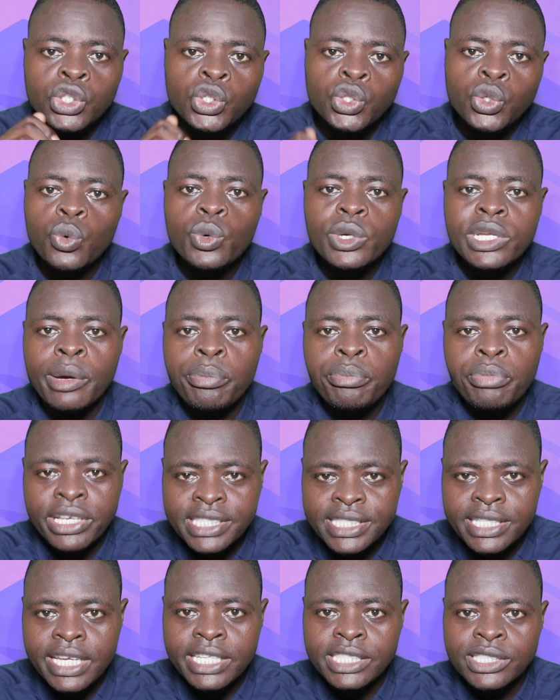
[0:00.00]
to the
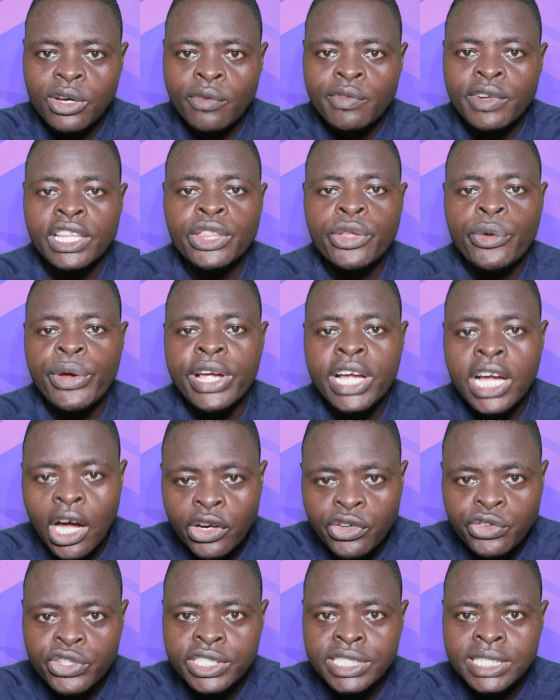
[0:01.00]
presidents of the three
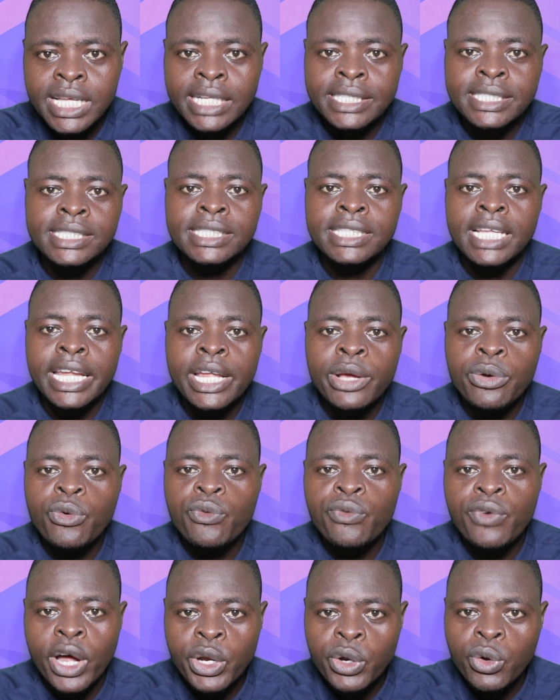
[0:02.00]
countries, that is Nana
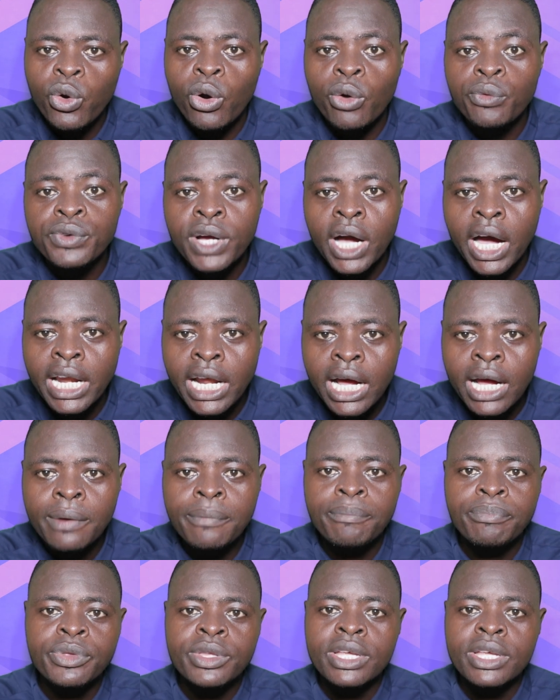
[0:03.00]
Akufo-Addo of Ghana,